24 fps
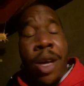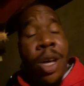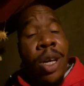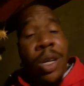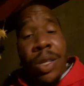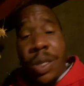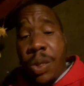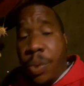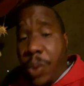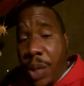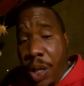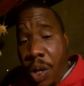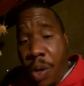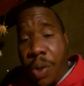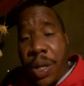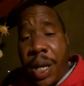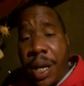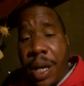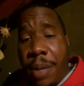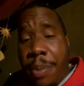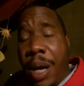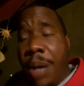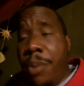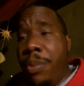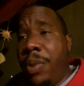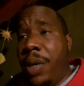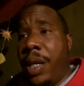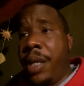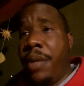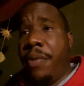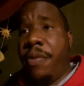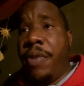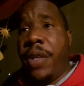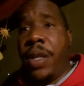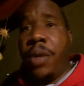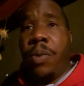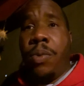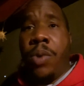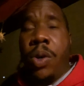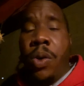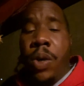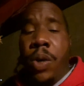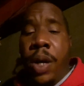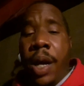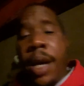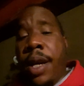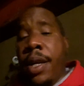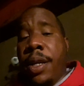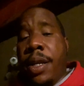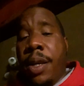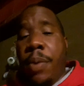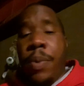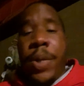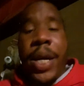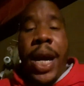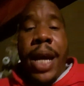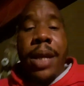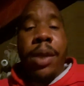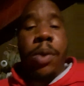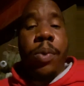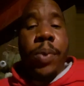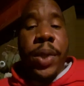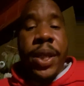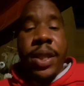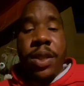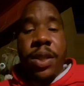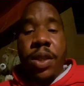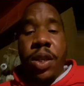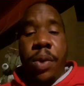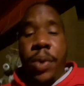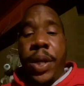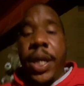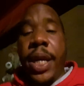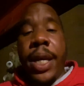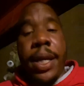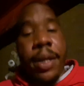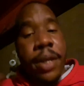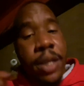So we know that about Brandon Figueroa. Then we got Luis Nery.